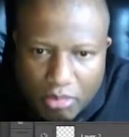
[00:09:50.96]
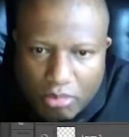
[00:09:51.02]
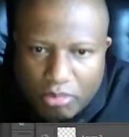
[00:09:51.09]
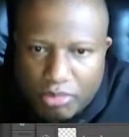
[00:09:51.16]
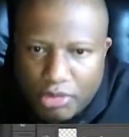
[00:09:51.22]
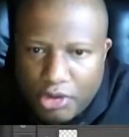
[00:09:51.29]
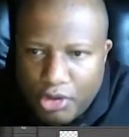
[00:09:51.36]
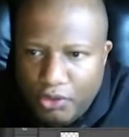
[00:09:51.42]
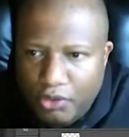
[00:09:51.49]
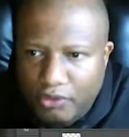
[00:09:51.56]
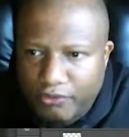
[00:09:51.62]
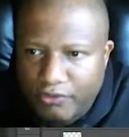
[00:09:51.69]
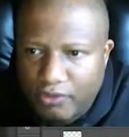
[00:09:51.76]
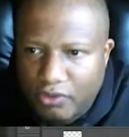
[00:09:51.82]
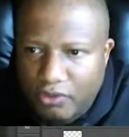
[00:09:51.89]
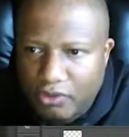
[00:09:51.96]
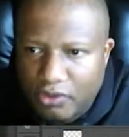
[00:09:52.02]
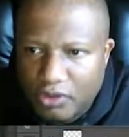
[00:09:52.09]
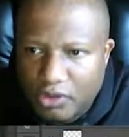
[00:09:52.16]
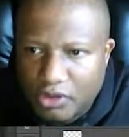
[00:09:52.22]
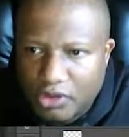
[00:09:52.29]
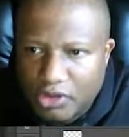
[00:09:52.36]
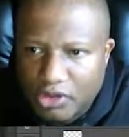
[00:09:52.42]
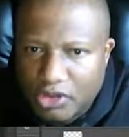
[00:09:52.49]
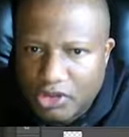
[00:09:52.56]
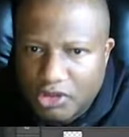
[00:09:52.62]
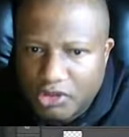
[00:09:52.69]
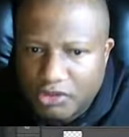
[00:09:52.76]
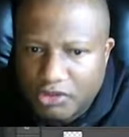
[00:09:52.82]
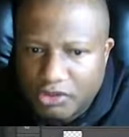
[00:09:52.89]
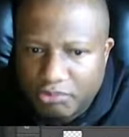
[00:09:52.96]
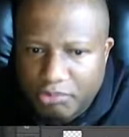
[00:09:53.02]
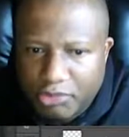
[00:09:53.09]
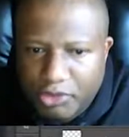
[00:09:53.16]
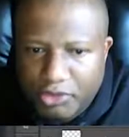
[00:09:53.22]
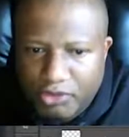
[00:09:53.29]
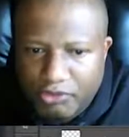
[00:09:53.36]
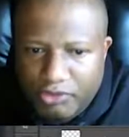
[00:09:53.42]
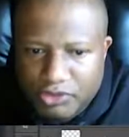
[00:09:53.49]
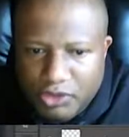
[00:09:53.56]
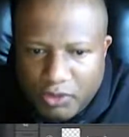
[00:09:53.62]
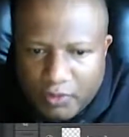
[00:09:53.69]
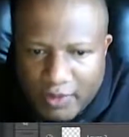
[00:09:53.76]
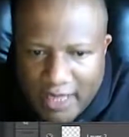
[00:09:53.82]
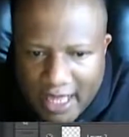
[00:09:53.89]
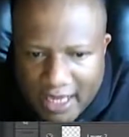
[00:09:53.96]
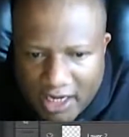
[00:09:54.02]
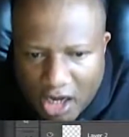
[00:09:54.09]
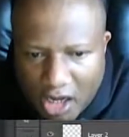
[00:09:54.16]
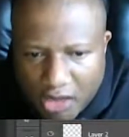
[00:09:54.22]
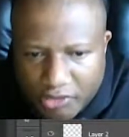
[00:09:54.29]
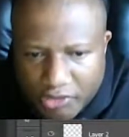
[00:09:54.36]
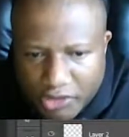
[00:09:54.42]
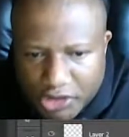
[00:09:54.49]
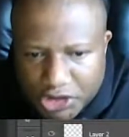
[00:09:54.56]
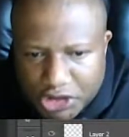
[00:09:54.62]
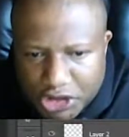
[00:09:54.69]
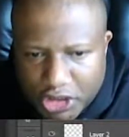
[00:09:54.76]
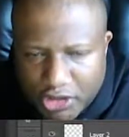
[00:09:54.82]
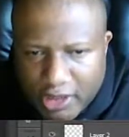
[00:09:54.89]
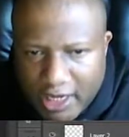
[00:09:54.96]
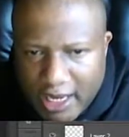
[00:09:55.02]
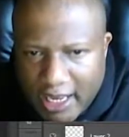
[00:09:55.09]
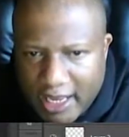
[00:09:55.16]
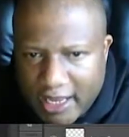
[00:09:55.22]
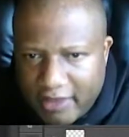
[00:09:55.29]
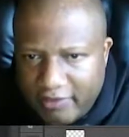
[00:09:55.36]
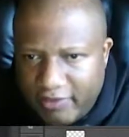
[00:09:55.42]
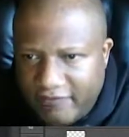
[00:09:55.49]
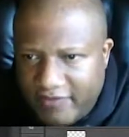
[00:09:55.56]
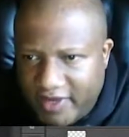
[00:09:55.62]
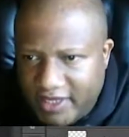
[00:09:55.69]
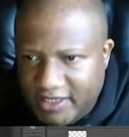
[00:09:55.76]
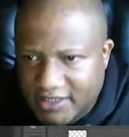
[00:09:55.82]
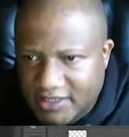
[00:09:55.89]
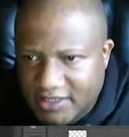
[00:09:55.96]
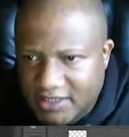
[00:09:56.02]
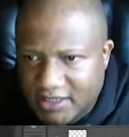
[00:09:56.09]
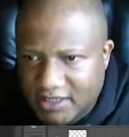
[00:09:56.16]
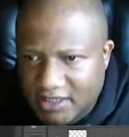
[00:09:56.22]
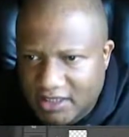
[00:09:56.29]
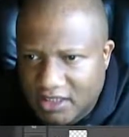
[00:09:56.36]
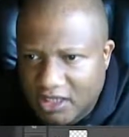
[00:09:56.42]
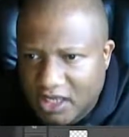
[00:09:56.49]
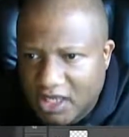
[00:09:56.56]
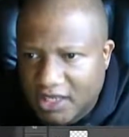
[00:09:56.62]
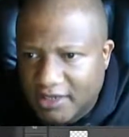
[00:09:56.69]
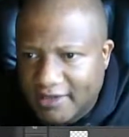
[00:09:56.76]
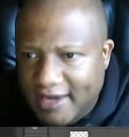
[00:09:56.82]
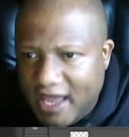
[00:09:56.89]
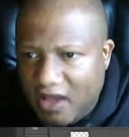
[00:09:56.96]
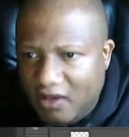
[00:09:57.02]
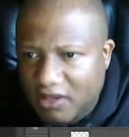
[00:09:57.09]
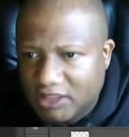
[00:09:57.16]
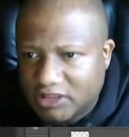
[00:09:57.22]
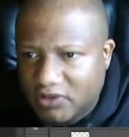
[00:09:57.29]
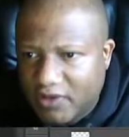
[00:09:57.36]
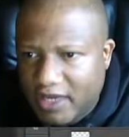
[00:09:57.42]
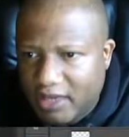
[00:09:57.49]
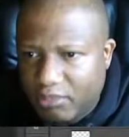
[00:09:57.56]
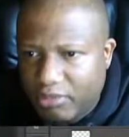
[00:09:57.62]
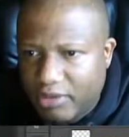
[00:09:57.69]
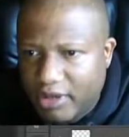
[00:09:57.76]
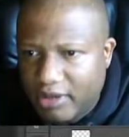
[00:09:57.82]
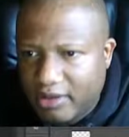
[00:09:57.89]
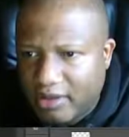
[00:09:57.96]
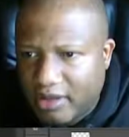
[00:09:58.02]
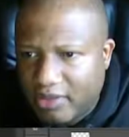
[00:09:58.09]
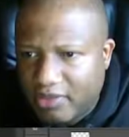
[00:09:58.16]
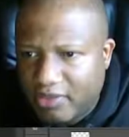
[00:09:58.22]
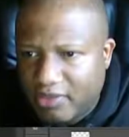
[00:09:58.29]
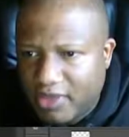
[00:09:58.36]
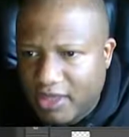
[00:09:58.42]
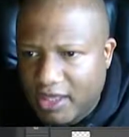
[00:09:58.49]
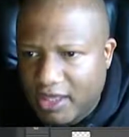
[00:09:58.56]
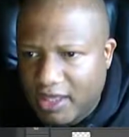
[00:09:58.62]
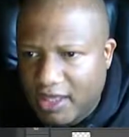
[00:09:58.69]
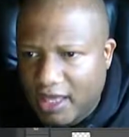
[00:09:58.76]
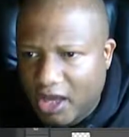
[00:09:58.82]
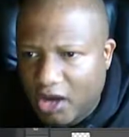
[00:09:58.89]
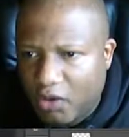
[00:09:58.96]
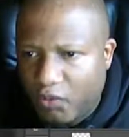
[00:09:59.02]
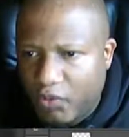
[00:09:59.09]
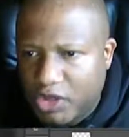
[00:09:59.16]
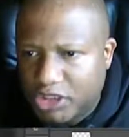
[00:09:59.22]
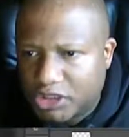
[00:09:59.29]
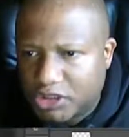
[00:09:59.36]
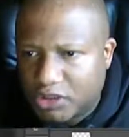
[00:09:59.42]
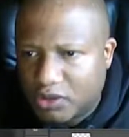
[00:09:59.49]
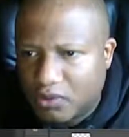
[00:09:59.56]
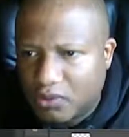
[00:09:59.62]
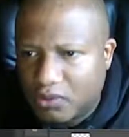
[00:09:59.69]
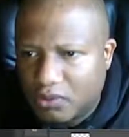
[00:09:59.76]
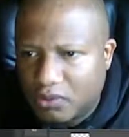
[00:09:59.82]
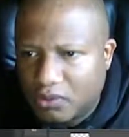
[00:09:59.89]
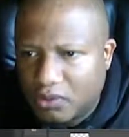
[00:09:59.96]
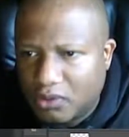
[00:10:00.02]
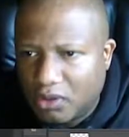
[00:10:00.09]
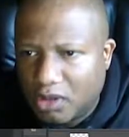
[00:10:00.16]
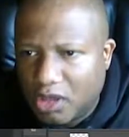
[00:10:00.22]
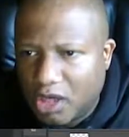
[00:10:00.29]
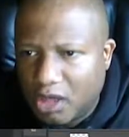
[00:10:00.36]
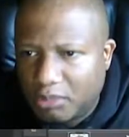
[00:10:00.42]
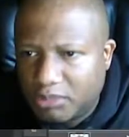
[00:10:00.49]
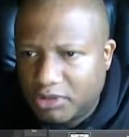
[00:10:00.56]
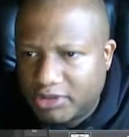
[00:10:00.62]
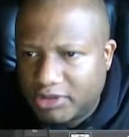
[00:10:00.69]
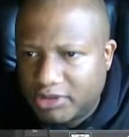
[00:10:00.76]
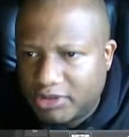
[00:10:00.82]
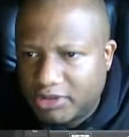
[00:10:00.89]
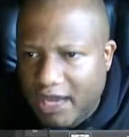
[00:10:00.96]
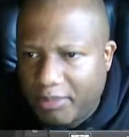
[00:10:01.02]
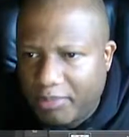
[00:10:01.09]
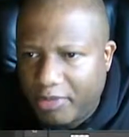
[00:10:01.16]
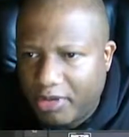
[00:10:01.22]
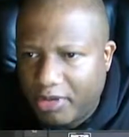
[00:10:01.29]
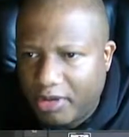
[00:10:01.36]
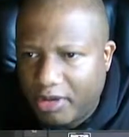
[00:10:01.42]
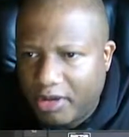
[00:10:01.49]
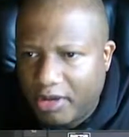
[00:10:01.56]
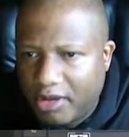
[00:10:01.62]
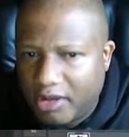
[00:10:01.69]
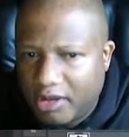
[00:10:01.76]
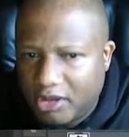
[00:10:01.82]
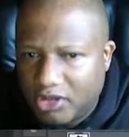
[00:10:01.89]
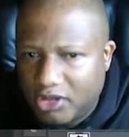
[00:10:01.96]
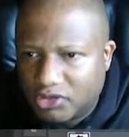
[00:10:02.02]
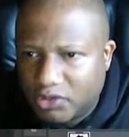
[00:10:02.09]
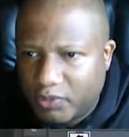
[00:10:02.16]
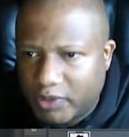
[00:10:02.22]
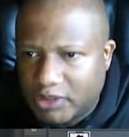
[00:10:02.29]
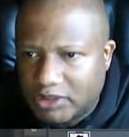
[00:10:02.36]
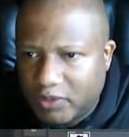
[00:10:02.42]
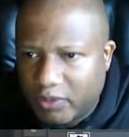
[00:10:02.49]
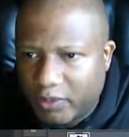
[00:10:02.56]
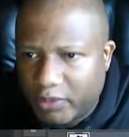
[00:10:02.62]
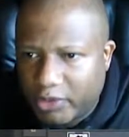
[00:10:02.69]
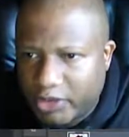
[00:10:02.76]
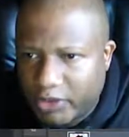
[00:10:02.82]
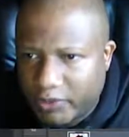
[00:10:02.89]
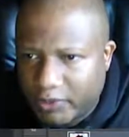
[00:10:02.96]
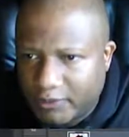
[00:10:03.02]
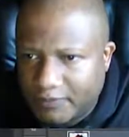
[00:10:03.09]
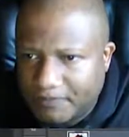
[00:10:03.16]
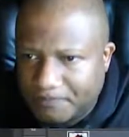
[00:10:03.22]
Beautiful, beautiful. So we got it, the shirt and the face. Now let's go ahead and bring the original up to the top so we can see what we're doing.